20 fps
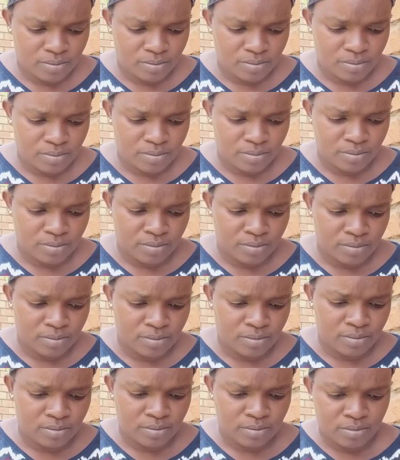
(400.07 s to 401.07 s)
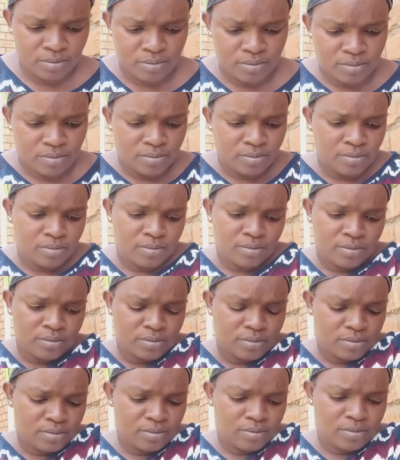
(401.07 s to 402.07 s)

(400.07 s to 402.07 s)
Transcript: (no one is talking)